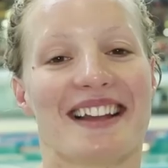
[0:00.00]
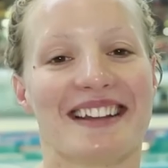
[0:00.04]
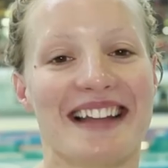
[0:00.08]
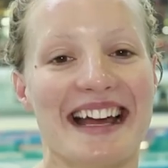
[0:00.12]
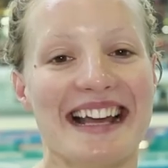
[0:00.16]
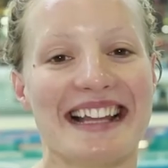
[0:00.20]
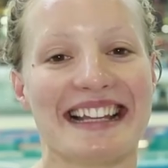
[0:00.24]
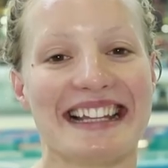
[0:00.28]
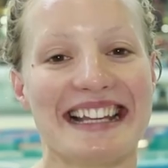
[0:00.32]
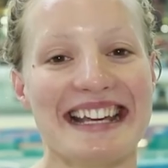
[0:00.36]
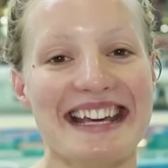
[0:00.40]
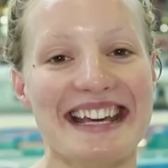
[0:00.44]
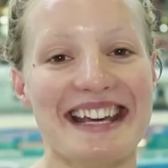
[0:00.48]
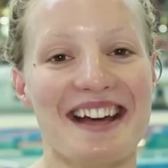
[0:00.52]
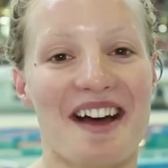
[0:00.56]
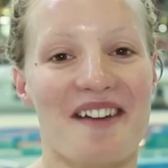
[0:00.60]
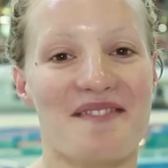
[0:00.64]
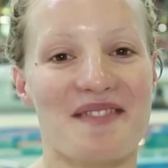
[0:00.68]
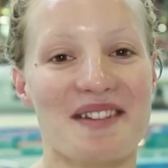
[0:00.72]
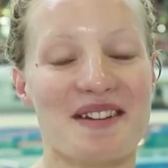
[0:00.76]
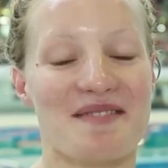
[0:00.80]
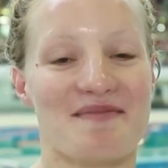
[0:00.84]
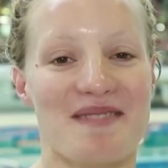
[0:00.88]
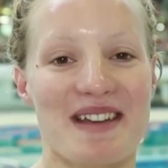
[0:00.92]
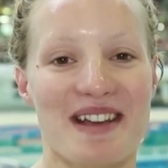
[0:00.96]
Lately,
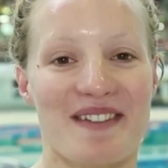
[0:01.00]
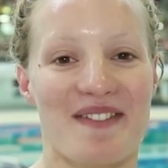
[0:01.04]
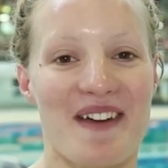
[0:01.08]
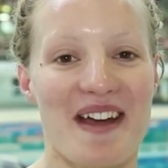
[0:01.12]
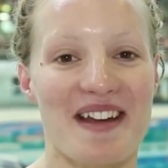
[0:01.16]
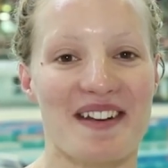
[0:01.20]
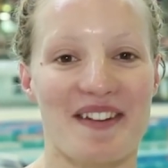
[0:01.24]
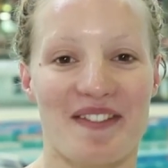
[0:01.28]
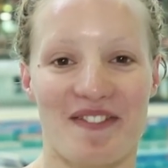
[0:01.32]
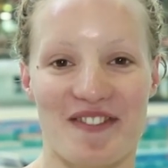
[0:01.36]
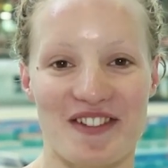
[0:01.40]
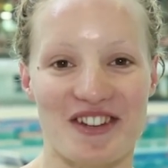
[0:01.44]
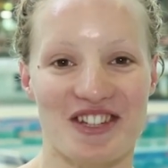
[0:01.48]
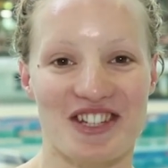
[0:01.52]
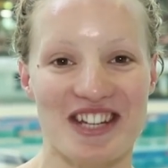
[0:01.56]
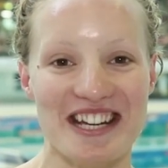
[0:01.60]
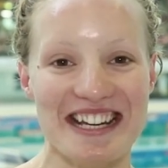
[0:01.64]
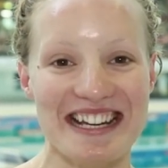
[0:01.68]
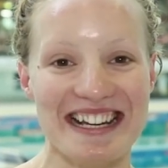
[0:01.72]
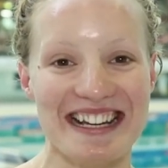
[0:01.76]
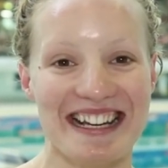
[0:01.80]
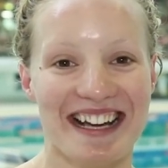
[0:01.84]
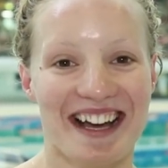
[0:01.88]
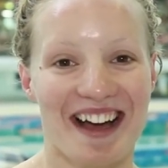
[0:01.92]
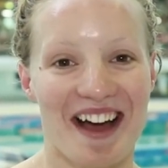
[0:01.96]
I've been a big fan of
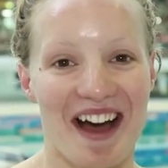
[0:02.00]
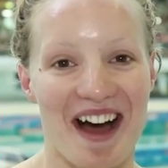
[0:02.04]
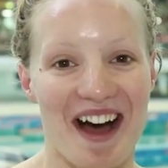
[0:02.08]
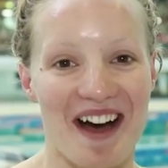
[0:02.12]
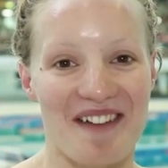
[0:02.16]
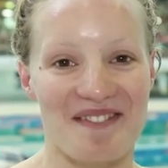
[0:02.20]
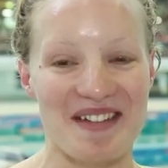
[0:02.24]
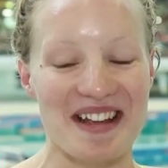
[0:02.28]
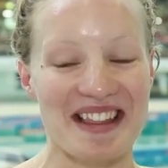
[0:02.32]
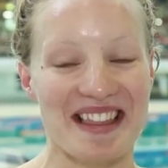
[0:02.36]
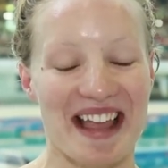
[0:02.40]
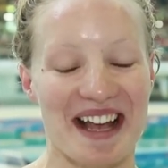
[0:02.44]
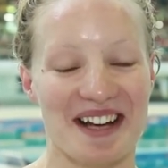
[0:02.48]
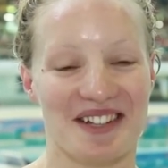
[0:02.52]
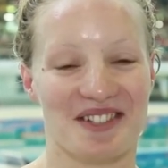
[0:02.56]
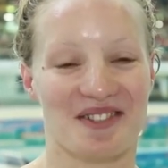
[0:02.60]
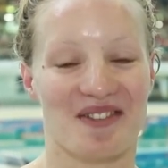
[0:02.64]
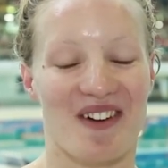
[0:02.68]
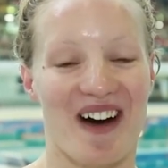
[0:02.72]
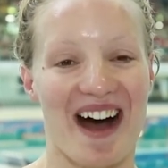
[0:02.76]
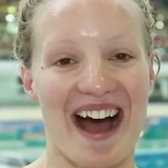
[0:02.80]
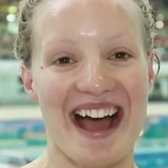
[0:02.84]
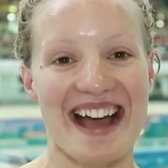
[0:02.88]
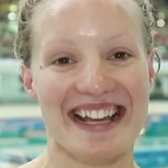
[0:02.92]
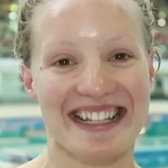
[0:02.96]
fishing. I've been like
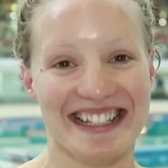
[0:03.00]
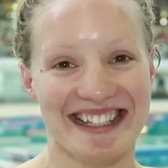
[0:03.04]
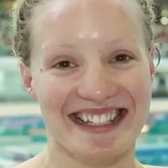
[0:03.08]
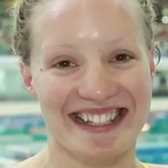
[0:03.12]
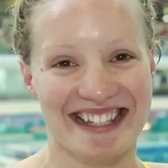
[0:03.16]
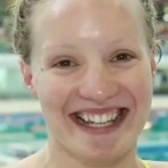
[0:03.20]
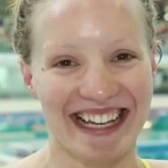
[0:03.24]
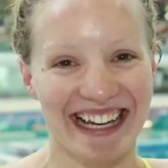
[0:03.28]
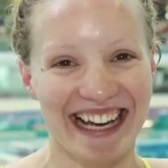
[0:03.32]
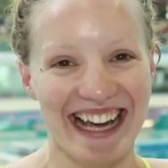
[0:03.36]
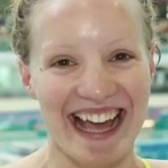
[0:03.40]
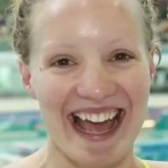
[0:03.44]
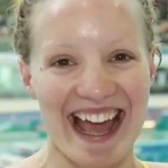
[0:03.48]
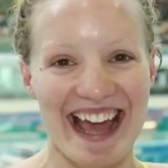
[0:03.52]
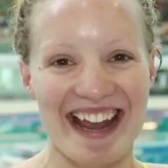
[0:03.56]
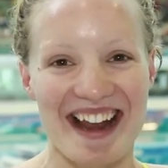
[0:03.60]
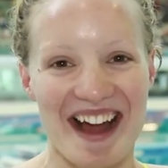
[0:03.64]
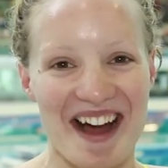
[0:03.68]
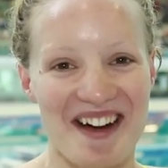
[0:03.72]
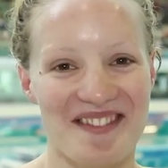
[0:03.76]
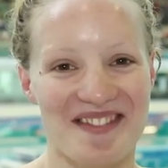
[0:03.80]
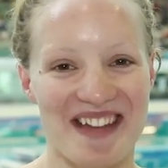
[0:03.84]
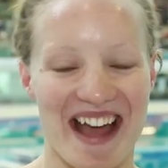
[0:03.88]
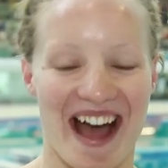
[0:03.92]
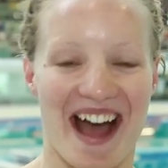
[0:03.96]
twice, and
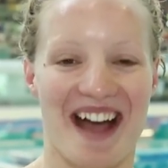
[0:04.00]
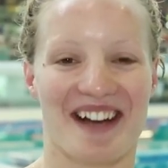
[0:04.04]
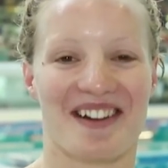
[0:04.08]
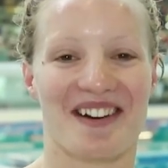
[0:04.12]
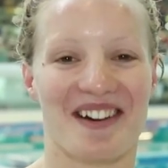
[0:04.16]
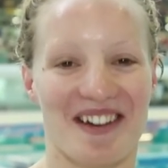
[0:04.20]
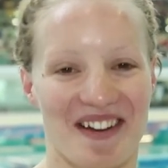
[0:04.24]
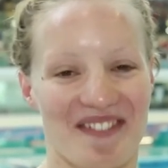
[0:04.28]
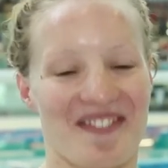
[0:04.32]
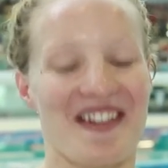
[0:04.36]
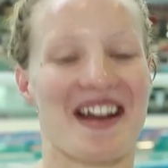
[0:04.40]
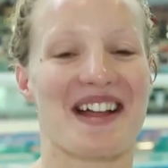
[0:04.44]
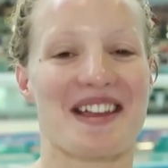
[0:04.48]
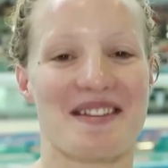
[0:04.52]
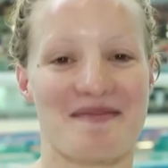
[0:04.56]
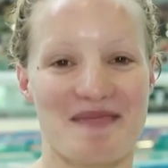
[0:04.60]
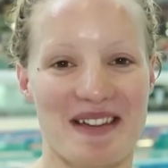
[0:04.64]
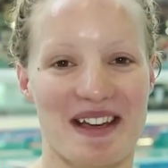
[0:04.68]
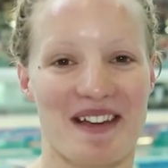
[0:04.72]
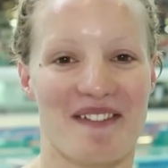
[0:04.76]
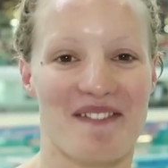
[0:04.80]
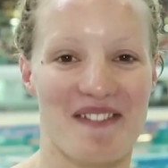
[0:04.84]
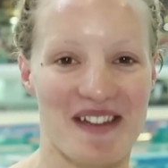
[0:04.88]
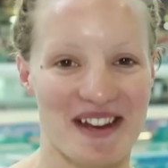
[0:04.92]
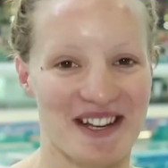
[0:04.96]
I caught a fairly
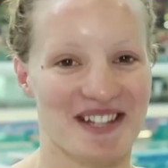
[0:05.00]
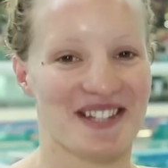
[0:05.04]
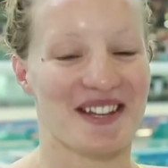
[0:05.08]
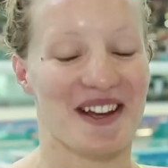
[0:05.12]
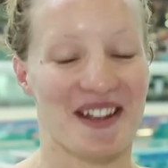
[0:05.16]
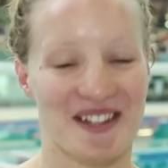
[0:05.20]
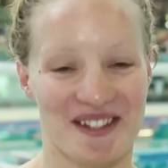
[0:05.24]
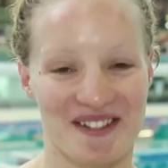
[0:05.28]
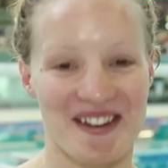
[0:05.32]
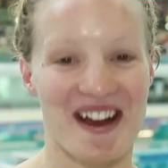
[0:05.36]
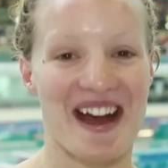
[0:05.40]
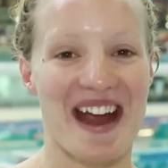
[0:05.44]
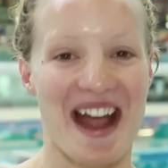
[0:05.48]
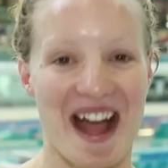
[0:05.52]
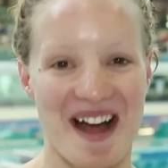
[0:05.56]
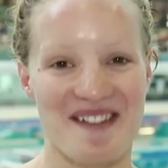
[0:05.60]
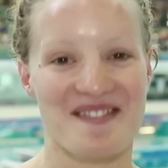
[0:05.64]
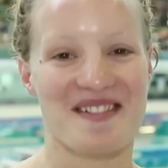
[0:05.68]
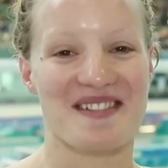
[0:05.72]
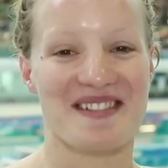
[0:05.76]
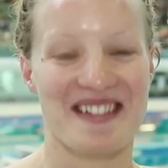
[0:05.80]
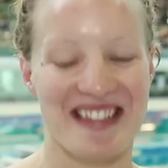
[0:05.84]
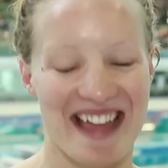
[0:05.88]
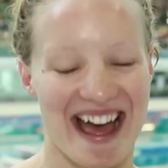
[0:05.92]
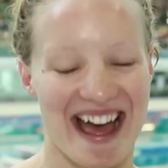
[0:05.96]
big fish, so I was very happy with